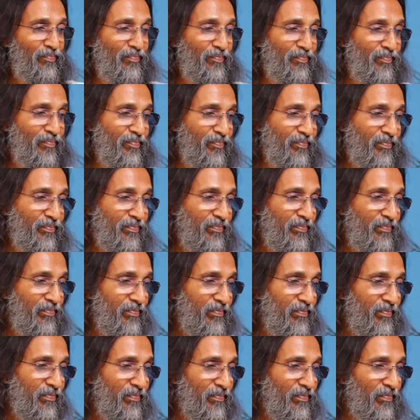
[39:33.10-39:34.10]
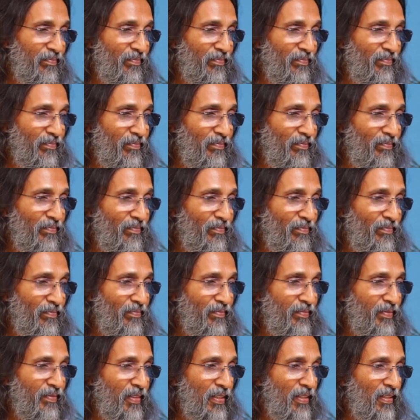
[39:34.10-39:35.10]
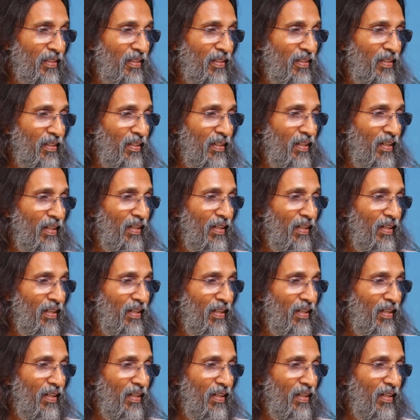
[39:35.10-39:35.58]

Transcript: (silence)